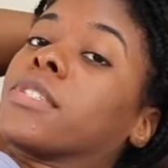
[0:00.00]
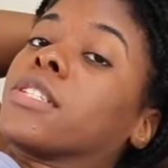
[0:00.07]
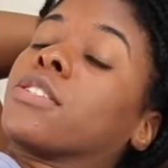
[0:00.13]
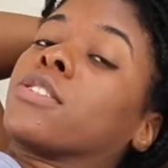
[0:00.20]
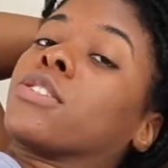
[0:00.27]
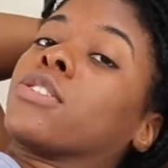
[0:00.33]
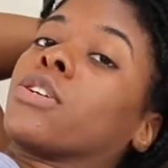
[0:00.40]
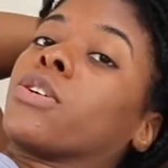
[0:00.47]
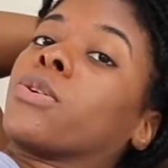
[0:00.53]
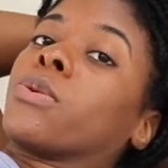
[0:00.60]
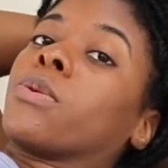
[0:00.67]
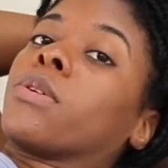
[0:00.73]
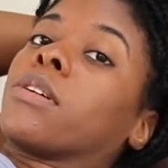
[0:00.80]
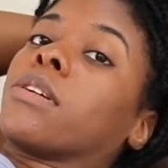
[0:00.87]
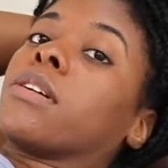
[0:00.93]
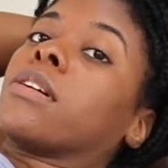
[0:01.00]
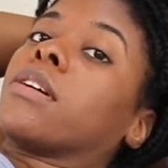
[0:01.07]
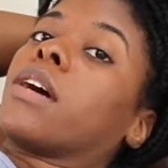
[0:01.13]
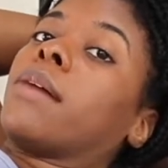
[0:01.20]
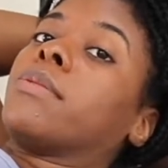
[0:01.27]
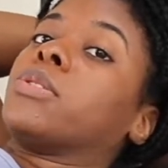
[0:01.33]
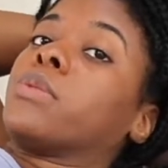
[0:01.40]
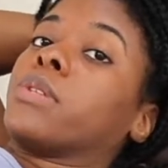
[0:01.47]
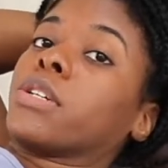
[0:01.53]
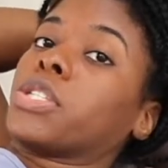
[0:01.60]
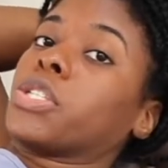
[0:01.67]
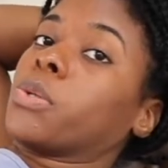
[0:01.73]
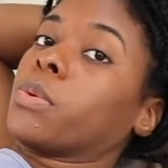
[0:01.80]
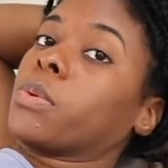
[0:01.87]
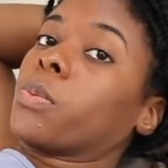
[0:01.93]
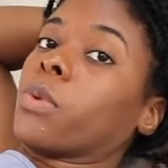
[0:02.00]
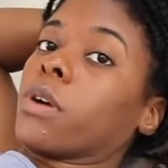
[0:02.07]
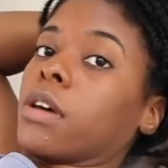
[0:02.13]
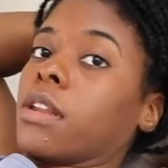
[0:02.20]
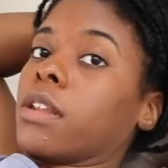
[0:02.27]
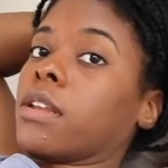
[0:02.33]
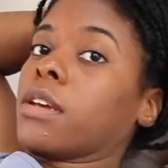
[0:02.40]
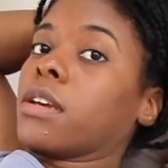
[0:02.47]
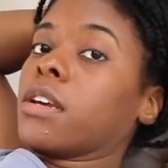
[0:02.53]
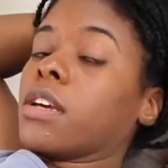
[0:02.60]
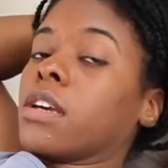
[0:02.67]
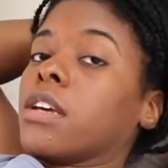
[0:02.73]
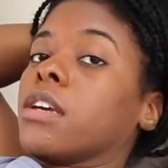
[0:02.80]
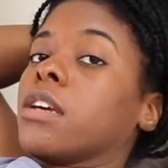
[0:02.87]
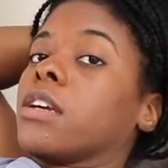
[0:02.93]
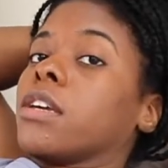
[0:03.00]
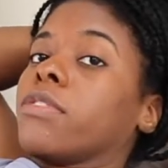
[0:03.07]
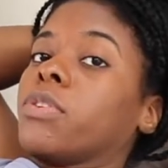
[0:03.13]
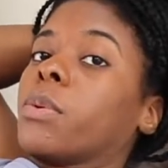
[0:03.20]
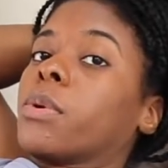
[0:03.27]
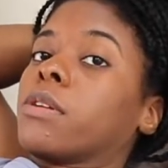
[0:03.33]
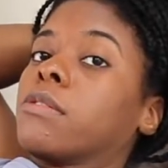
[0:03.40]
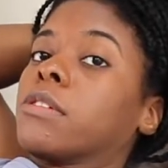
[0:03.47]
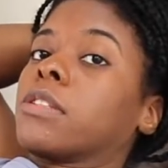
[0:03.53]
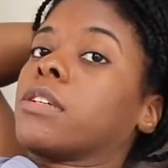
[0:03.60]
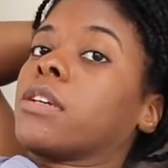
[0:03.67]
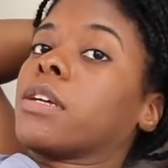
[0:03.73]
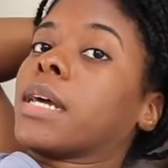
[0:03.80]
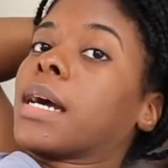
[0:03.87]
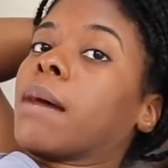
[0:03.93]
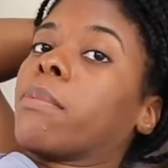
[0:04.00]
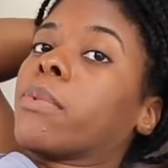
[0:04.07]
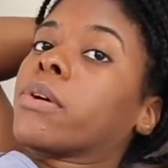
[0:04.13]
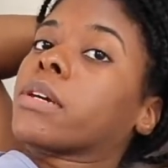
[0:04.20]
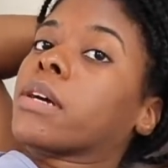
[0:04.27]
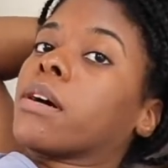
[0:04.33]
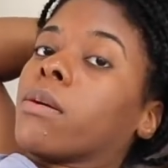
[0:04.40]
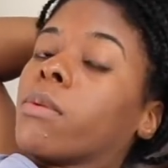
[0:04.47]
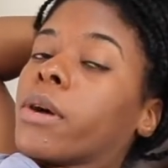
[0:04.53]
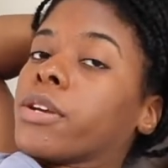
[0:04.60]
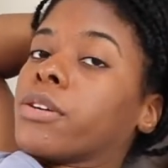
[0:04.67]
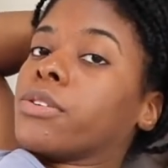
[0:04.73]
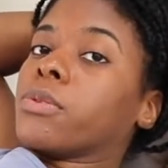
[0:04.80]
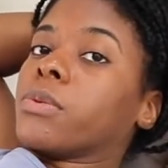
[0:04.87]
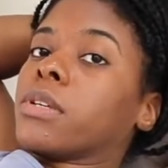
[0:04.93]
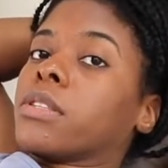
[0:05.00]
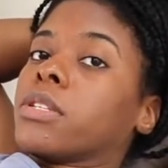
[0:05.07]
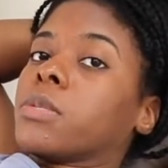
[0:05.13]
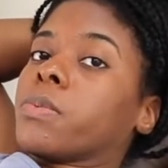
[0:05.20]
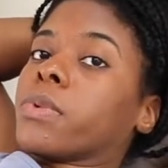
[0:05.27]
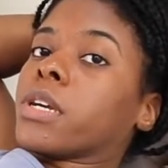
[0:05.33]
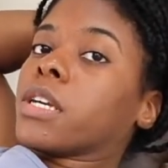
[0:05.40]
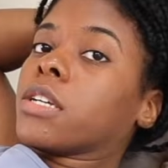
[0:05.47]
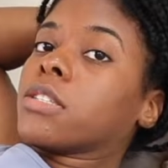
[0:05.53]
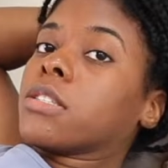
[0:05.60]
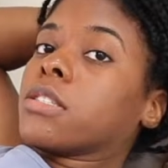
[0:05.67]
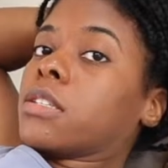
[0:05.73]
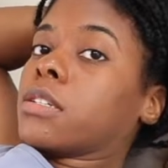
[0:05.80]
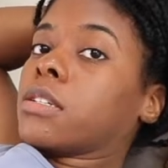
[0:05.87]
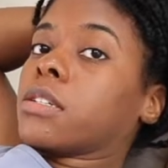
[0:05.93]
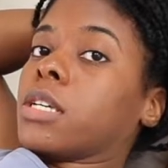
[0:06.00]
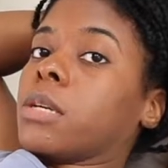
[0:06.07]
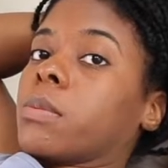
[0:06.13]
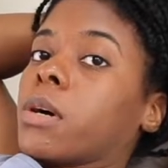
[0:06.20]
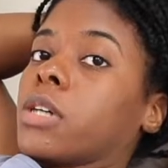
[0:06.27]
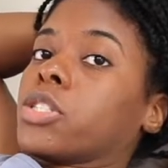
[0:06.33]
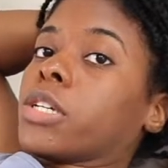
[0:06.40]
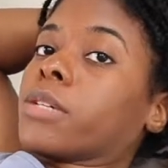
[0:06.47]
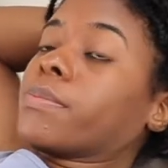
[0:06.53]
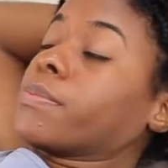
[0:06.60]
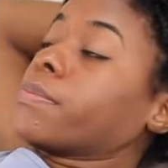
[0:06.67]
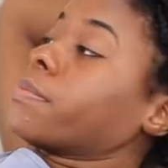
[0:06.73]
So I'm doing a 2-in-1. If you want a really good ab workout while you're doing these braids, then keep watching.